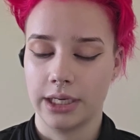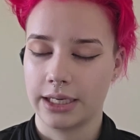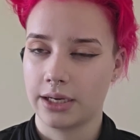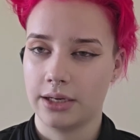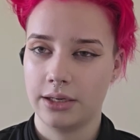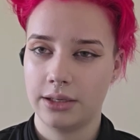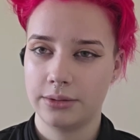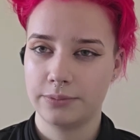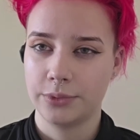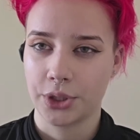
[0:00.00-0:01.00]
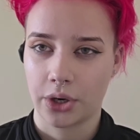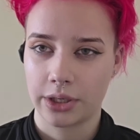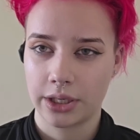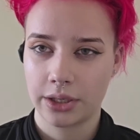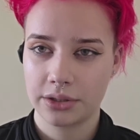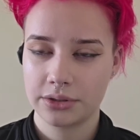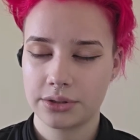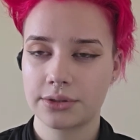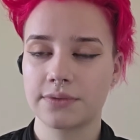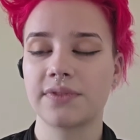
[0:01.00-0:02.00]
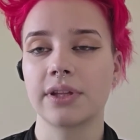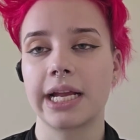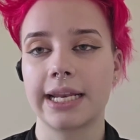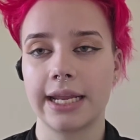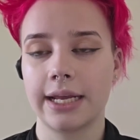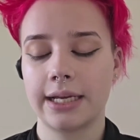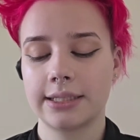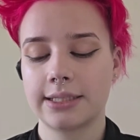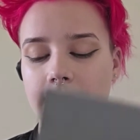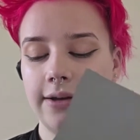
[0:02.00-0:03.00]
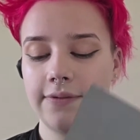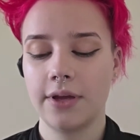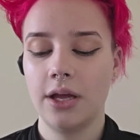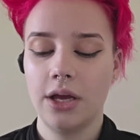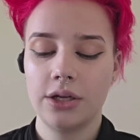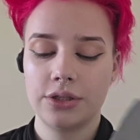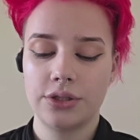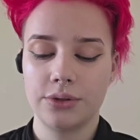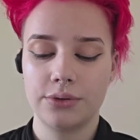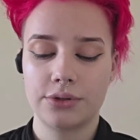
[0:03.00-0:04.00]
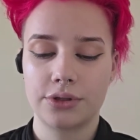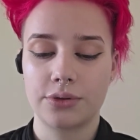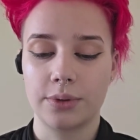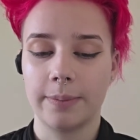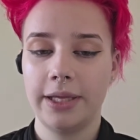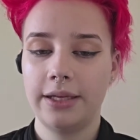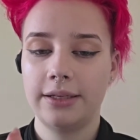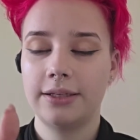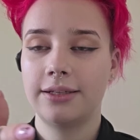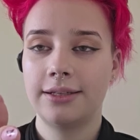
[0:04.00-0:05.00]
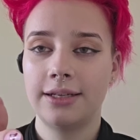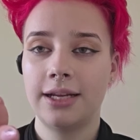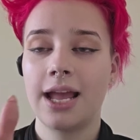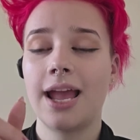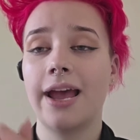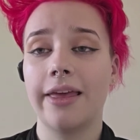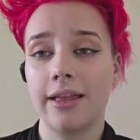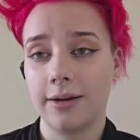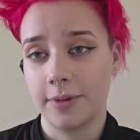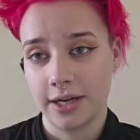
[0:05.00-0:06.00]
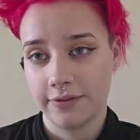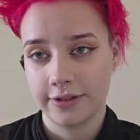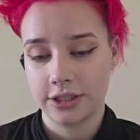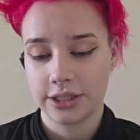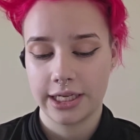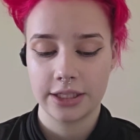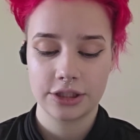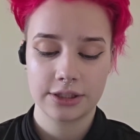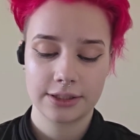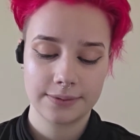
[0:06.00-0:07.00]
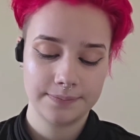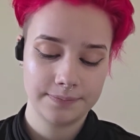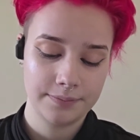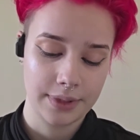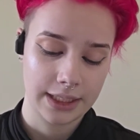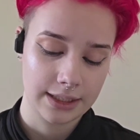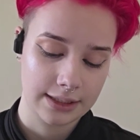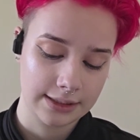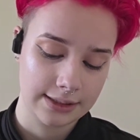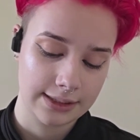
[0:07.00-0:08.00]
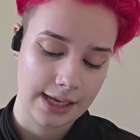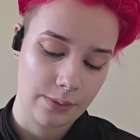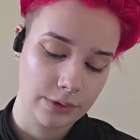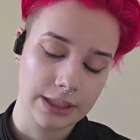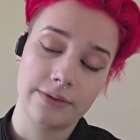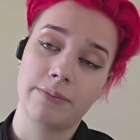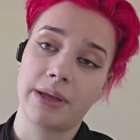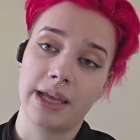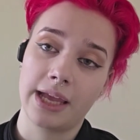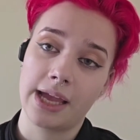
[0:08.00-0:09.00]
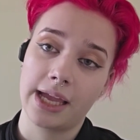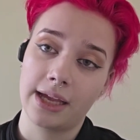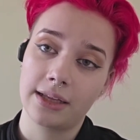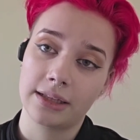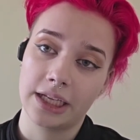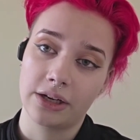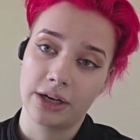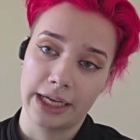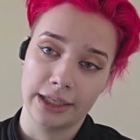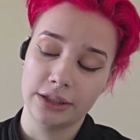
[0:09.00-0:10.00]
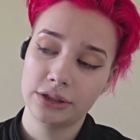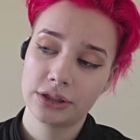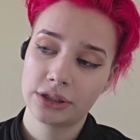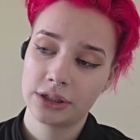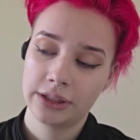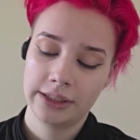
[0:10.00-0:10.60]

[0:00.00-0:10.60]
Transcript: like yarn cutters for like knitting and stuff to trim it, and then I'm gonna finish the edges because that will leave me a cleaner edge,